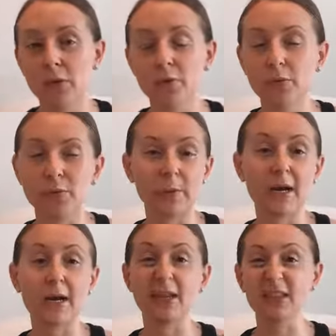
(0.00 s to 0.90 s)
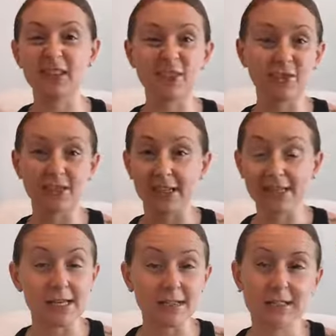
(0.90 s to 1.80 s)
who knows where, and then they'll just like
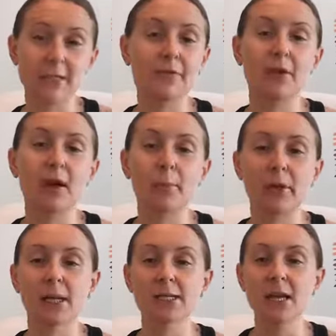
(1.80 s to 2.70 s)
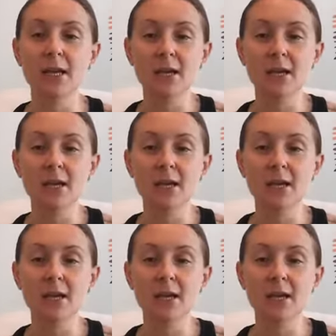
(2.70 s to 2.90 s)
sell it to different companies.